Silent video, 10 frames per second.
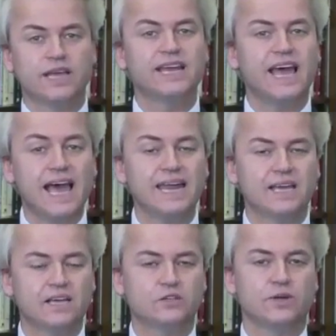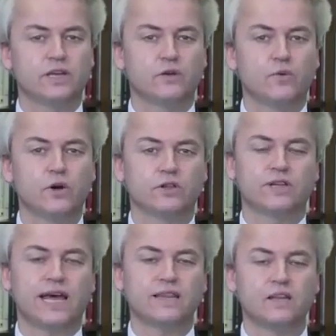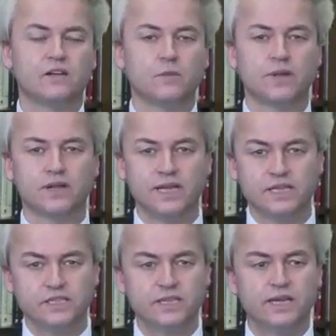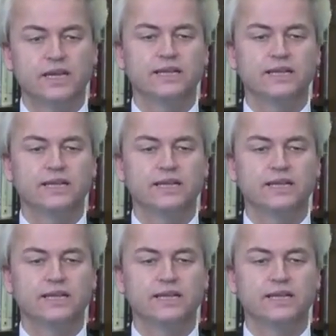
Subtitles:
in any country in the world, let alone the Middle East,